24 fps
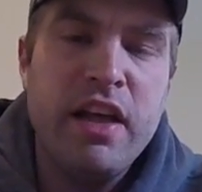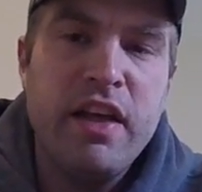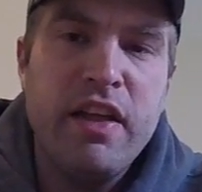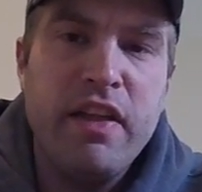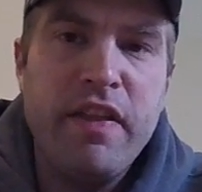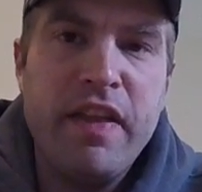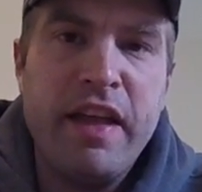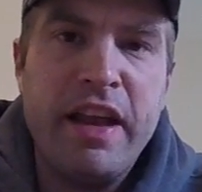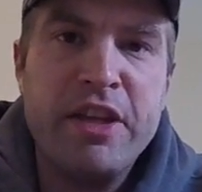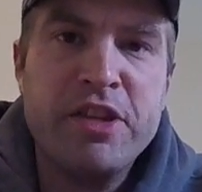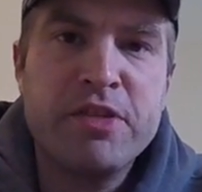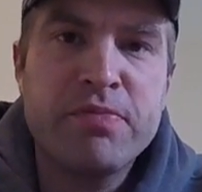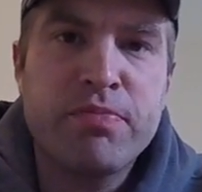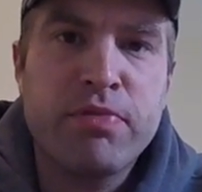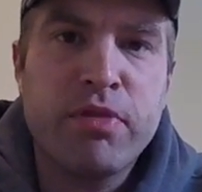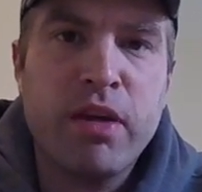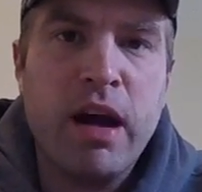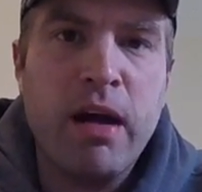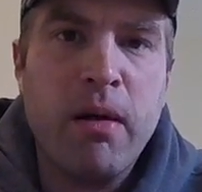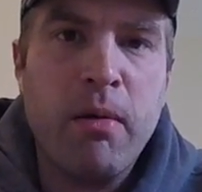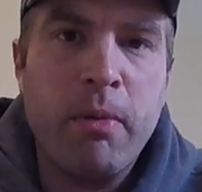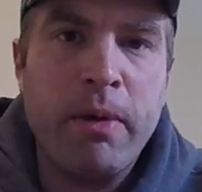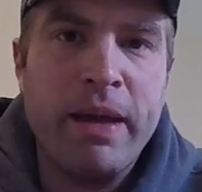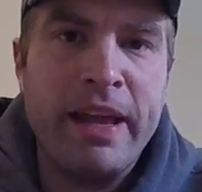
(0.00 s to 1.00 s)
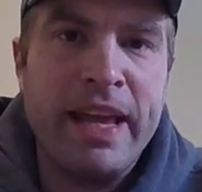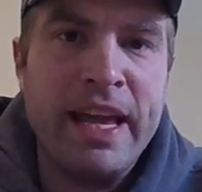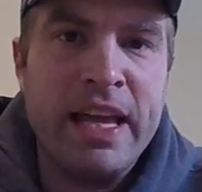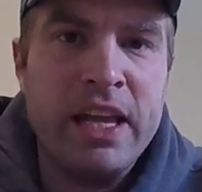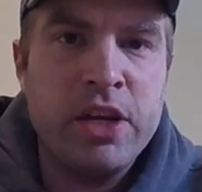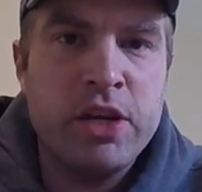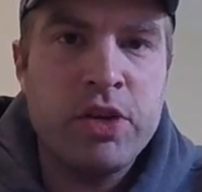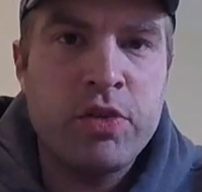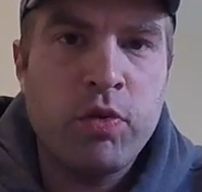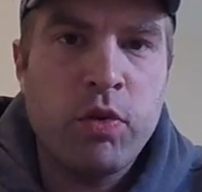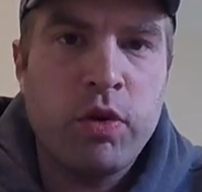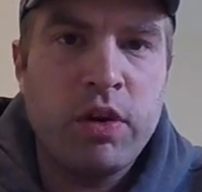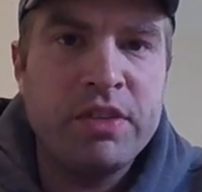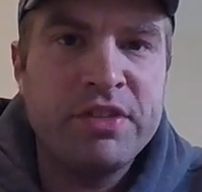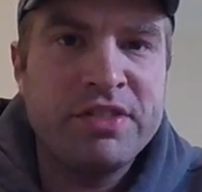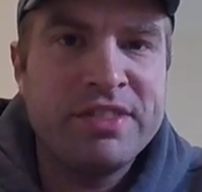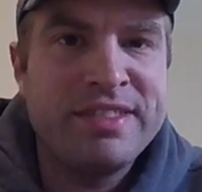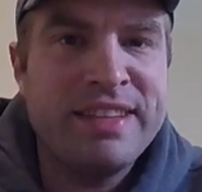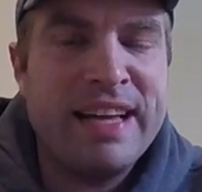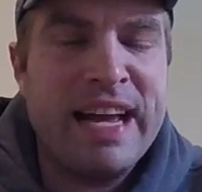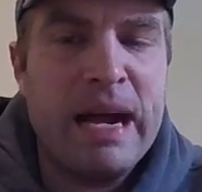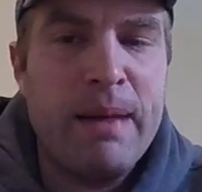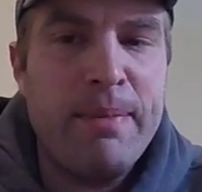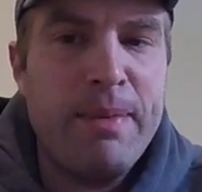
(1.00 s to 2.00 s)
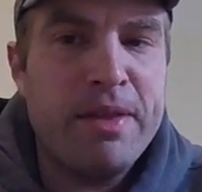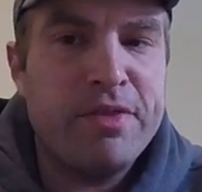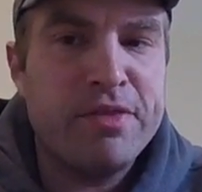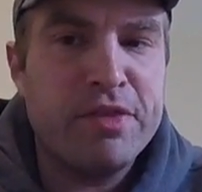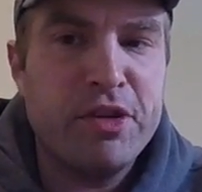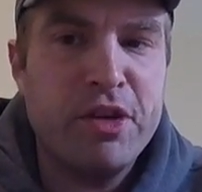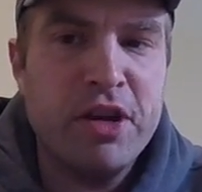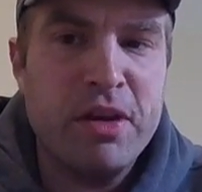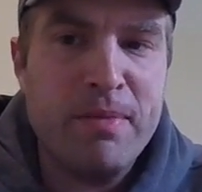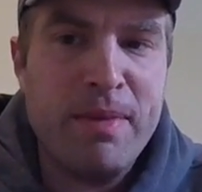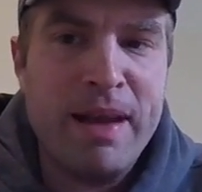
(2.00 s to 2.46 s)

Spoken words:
then it's probably getting towards the time that's good.